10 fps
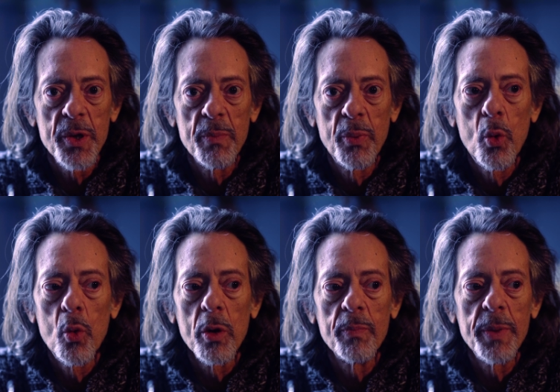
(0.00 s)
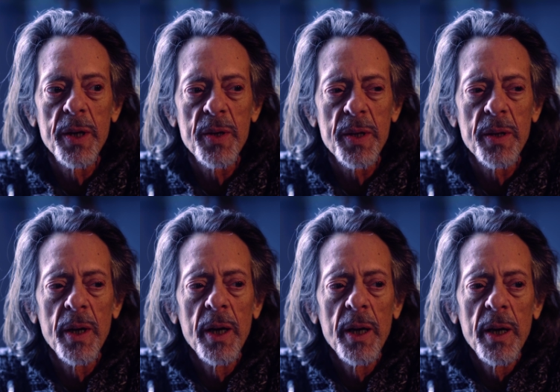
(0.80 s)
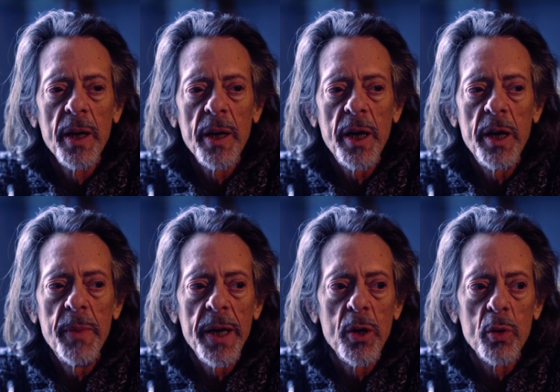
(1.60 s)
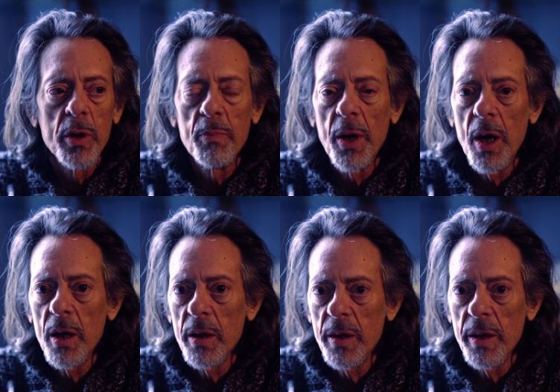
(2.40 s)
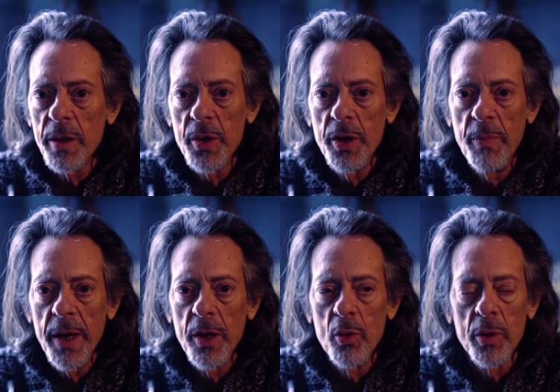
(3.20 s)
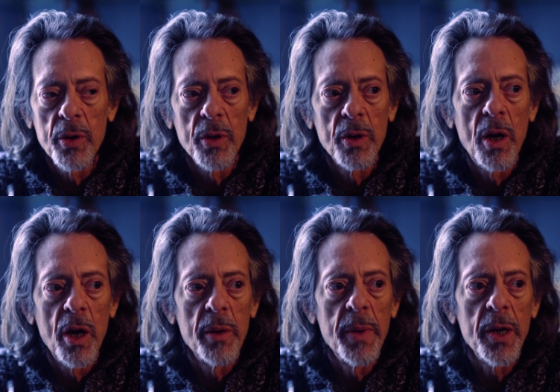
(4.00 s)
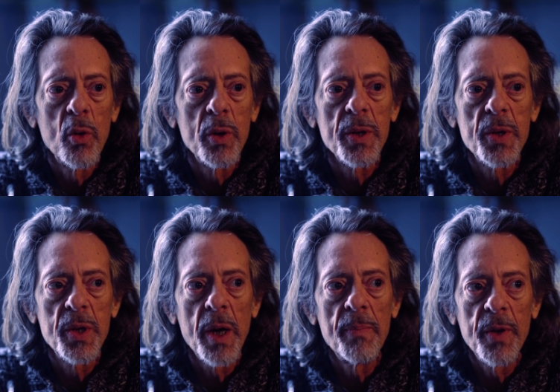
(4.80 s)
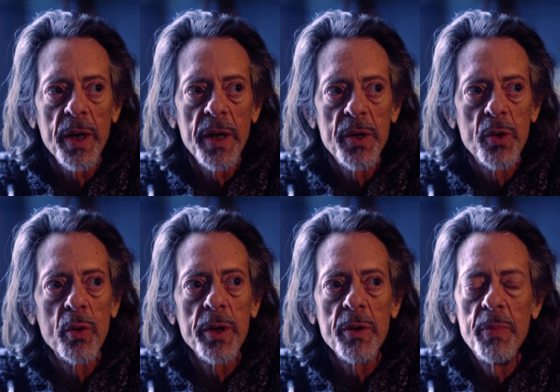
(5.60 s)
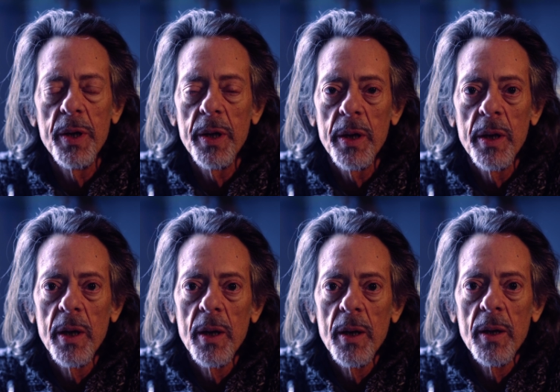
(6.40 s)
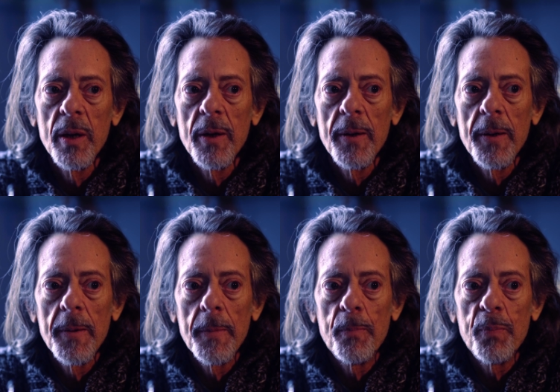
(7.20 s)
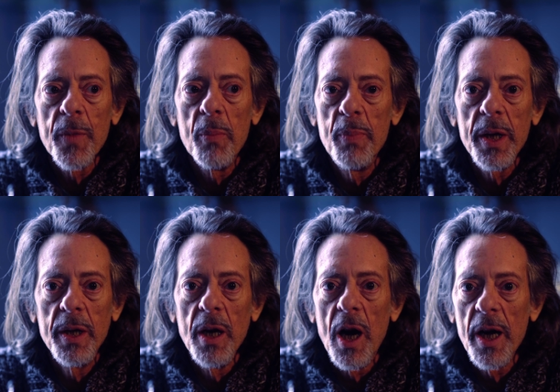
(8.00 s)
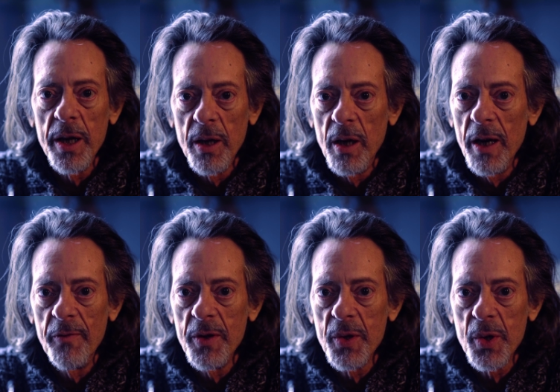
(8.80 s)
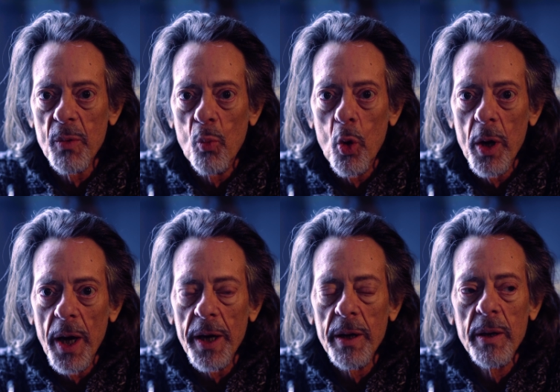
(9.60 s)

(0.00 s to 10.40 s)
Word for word: support because it, he may go into politics, he may go into the law, he may go into something. He's going to be a big guy in life in some way.